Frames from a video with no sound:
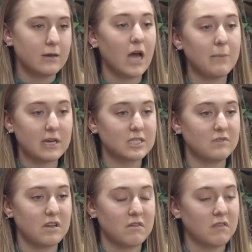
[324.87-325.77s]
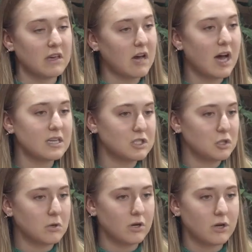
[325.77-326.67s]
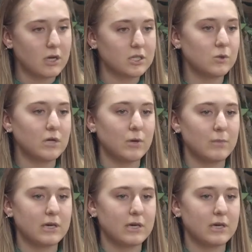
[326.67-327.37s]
Not because of anything that God is doing or not doing, but